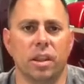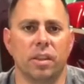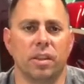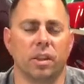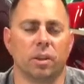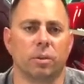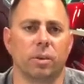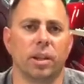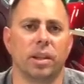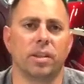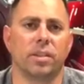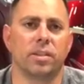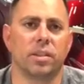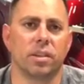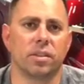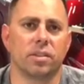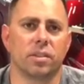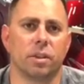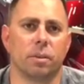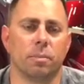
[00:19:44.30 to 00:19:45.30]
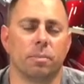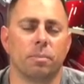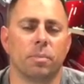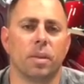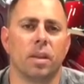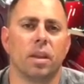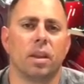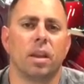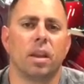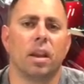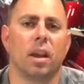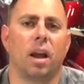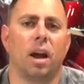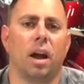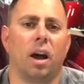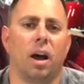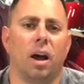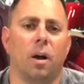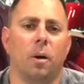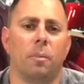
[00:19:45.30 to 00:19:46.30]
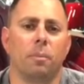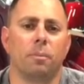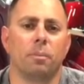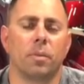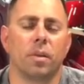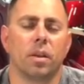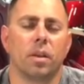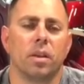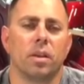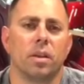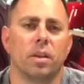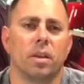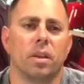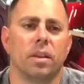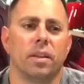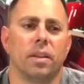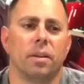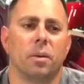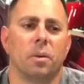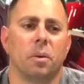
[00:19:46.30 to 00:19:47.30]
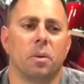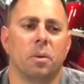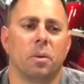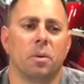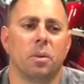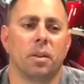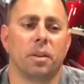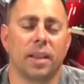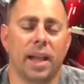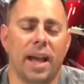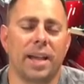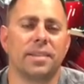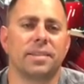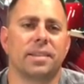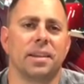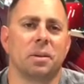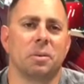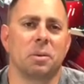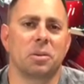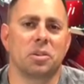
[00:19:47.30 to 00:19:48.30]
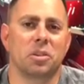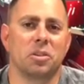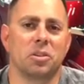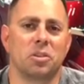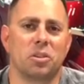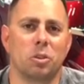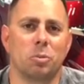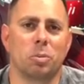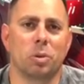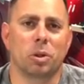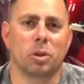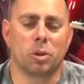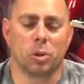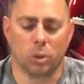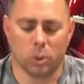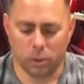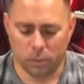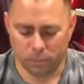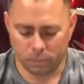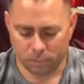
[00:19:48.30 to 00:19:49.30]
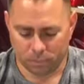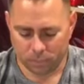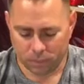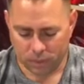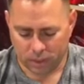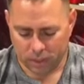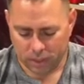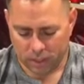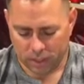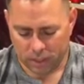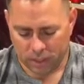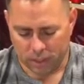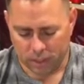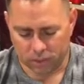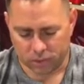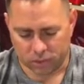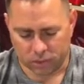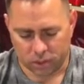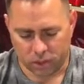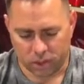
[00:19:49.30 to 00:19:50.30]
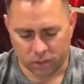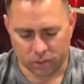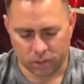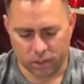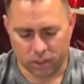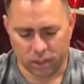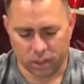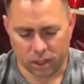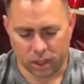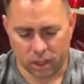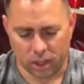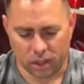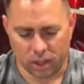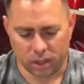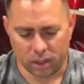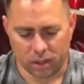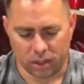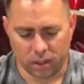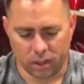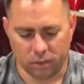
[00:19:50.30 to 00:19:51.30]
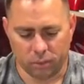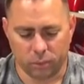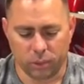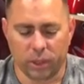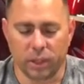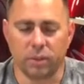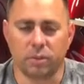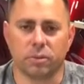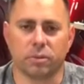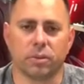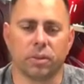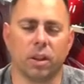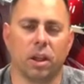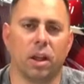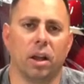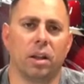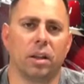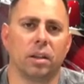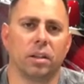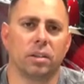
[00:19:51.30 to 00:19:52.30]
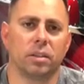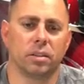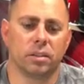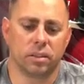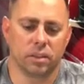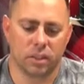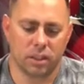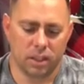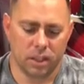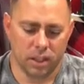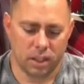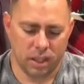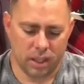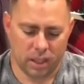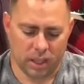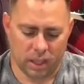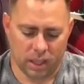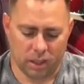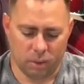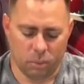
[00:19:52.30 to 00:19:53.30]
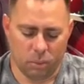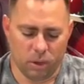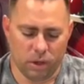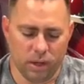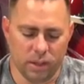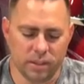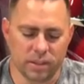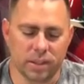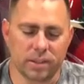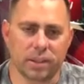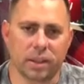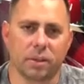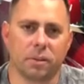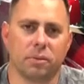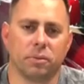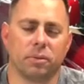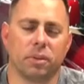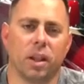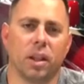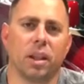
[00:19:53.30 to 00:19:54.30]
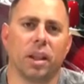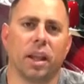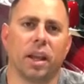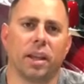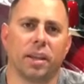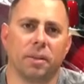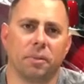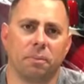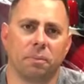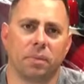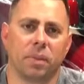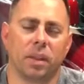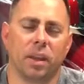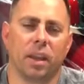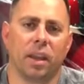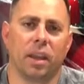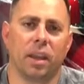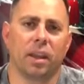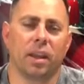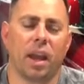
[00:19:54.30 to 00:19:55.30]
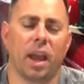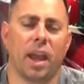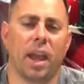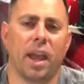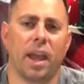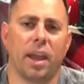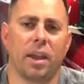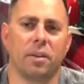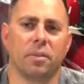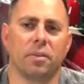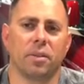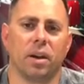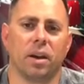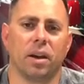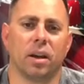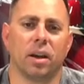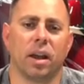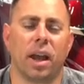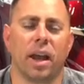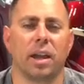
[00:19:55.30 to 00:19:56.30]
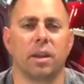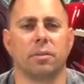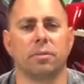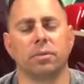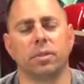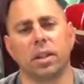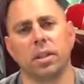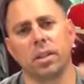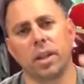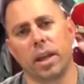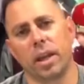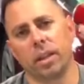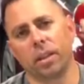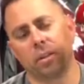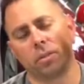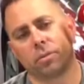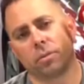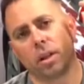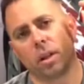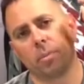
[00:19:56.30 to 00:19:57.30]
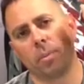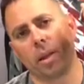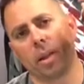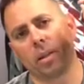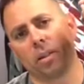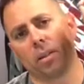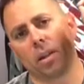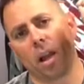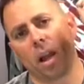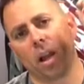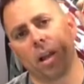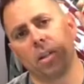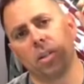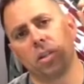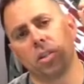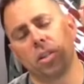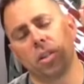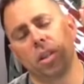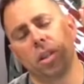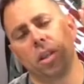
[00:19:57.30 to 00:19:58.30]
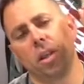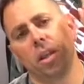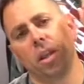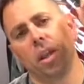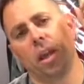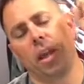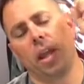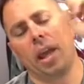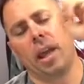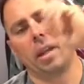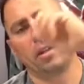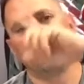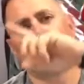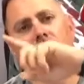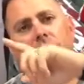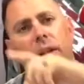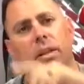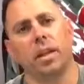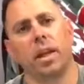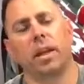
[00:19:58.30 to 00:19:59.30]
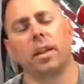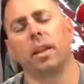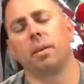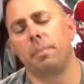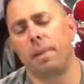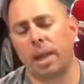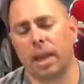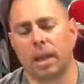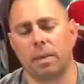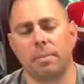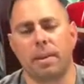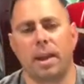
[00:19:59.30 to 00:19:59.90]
in the Ring system. The last thing, which is super cool, is called the Ring Flood. And what it is, it's like a floodlight. and I had a floodlight in the front of my garage, and I had a floodlight in the back of